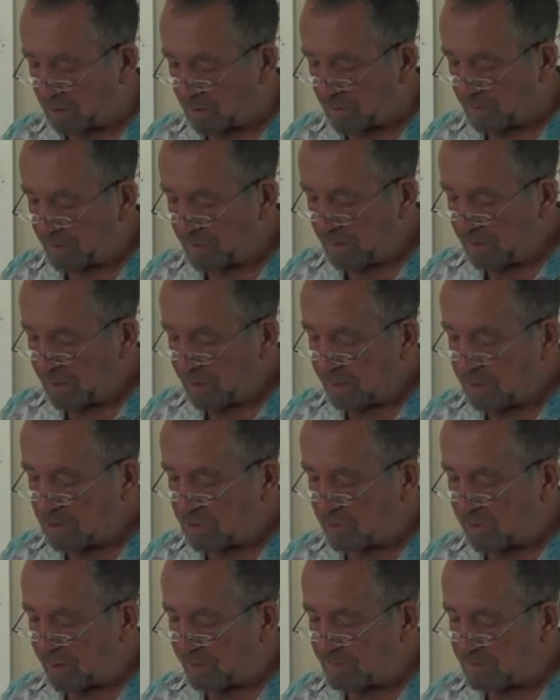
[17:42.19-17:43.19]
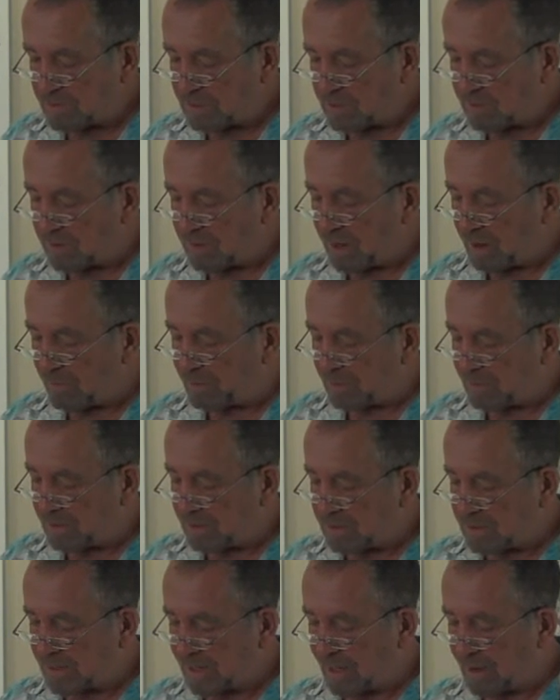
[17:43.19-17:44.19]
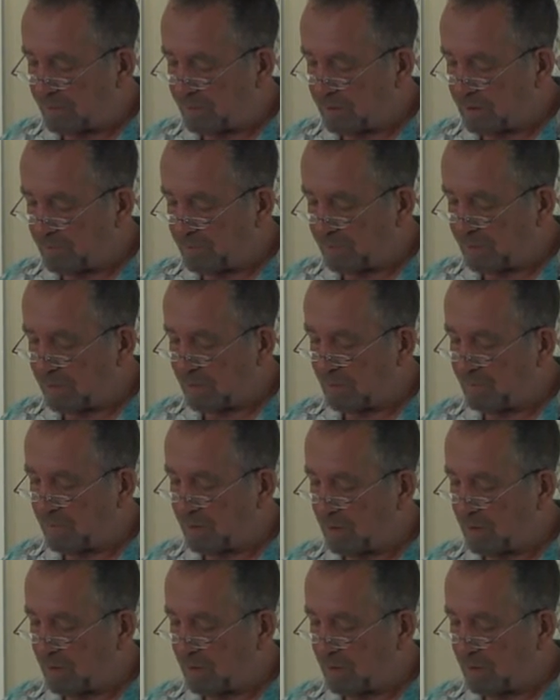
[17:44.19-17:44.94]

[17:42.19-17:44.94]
He didn't see that this meant he was not free.